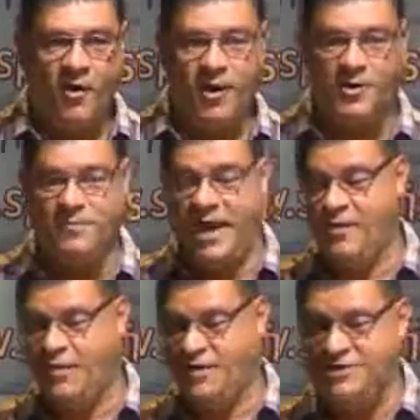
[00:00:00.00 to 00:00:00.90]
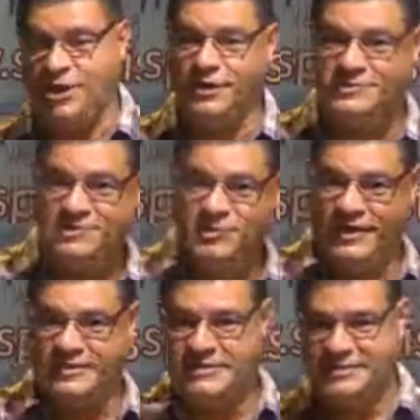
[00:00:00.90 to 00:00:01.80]
Or you may with turns and
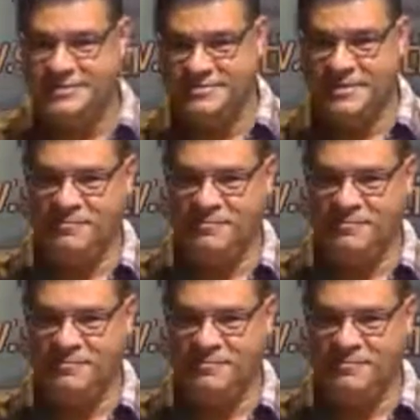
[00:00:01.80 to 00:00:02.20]
twists